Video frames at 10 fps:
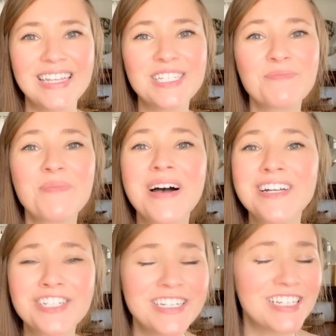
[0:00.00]
It's
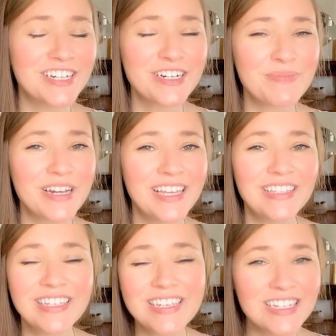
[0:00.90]
much easier to
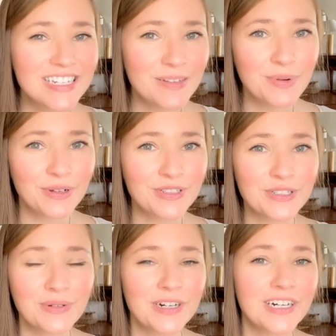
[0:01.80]
bring these to the bulk
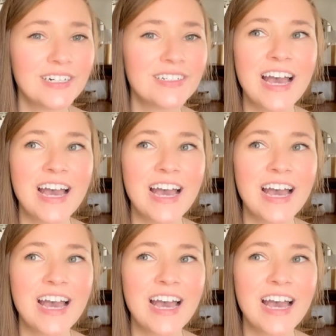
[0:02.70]
store.